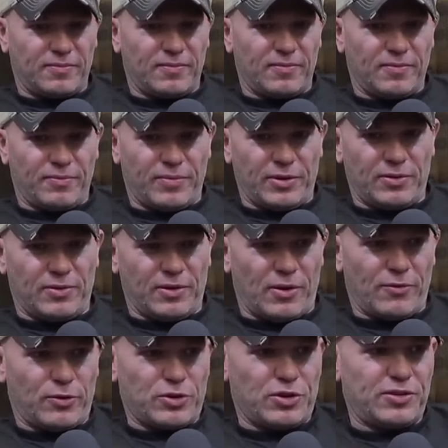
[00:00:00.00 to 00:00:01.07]
But
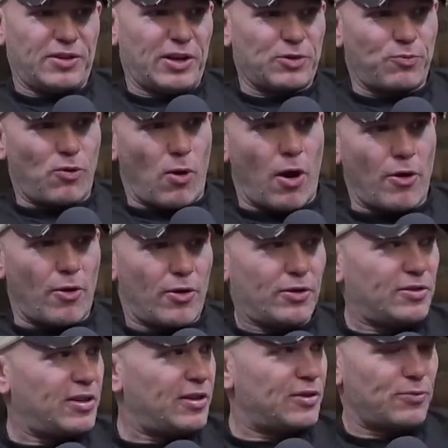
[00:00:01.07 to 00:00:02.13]
Virginia Tech's
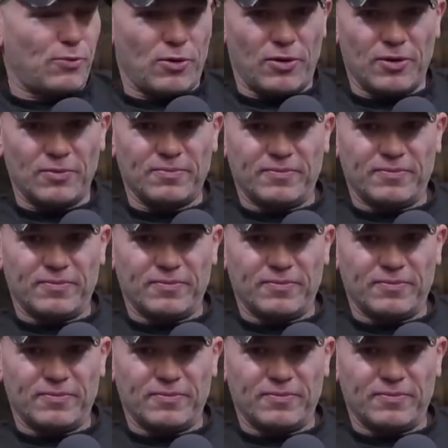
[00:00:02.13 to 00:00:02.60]
priorities were